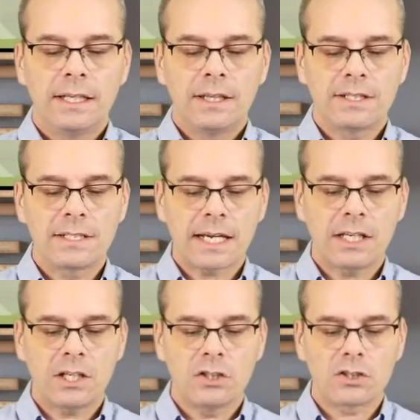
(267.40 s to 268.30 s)
The
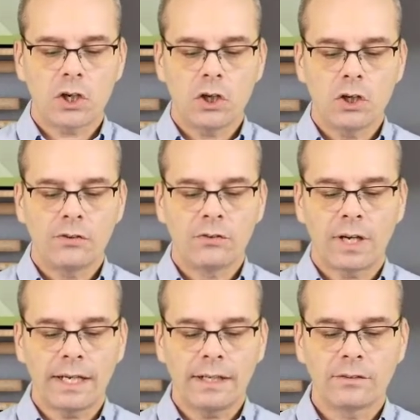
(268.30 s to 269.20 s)
second is earth
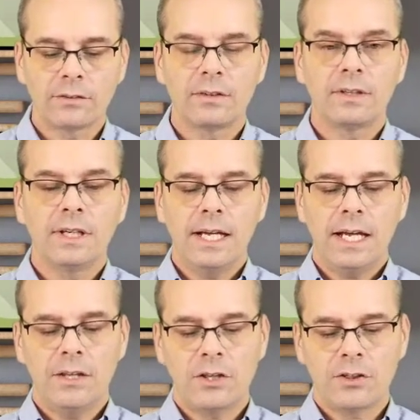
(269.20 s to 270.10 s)
science,
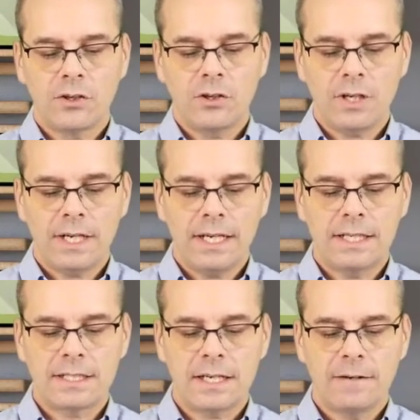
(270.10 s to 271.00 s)
and the third
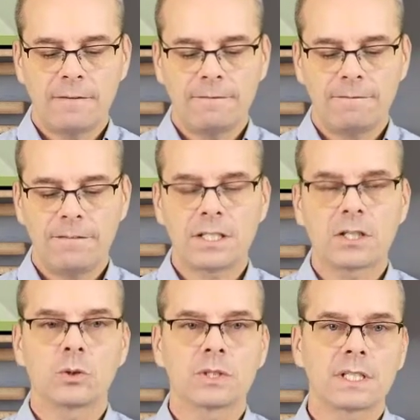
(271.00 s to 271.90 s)
is
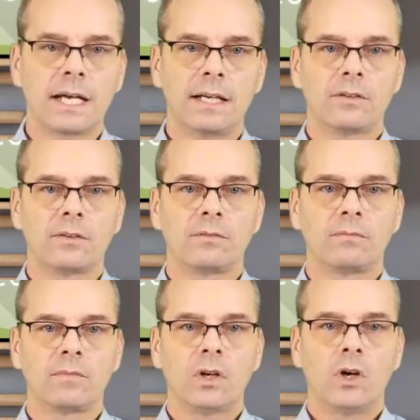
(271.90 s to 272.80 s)
physical science.
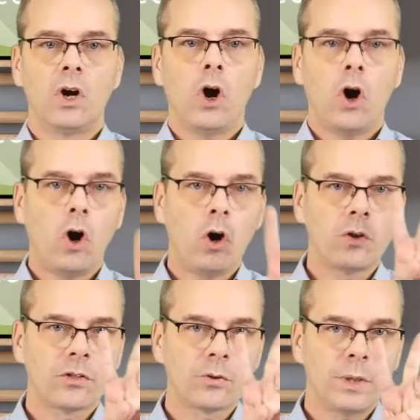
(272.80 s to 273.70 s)

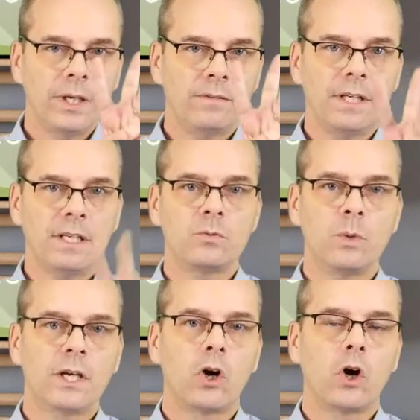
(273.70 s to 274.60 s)
All 3 of these
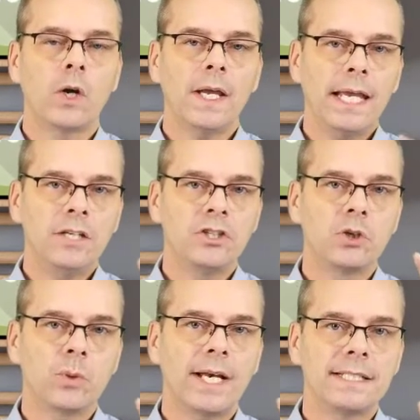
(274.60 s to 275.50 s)
we call
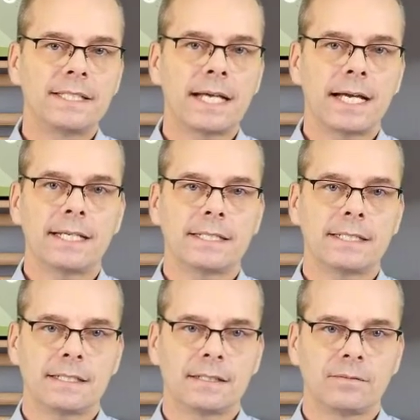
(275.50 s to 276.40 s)
integrated
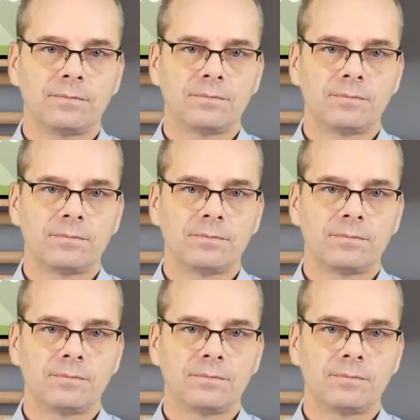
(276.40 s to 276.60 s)
sciences.